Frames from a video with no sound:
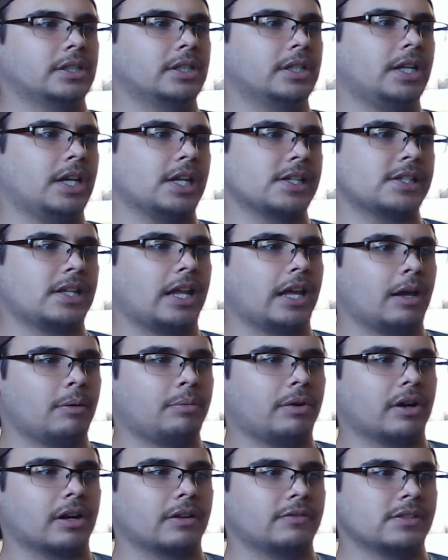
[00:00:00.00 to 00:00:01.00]
Is it like a
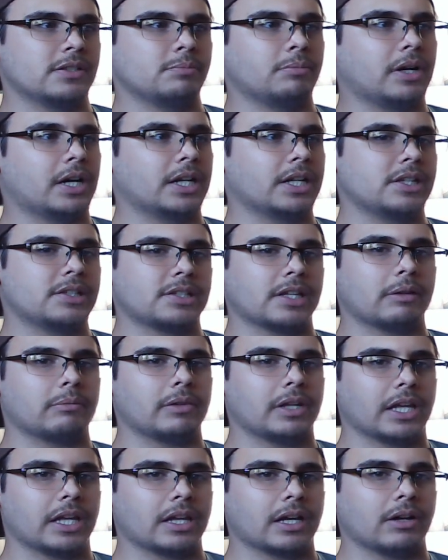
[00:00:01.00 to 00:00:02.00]
part of his body, same
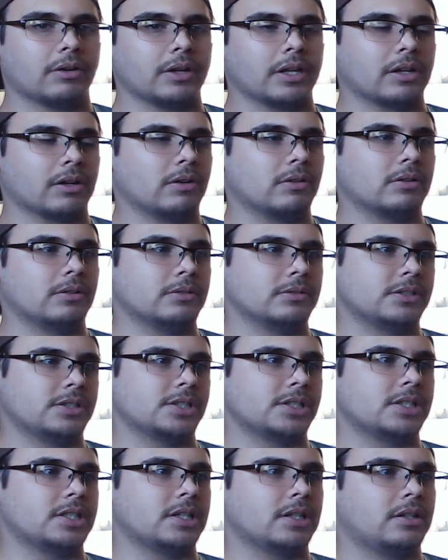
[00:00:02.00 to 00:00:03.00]
like how Knuckle
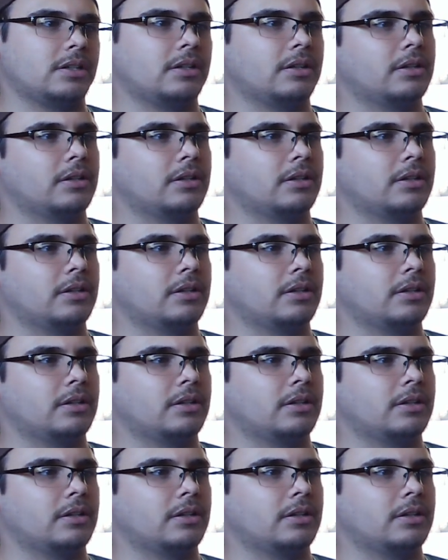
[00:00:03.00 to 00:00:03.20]
just did?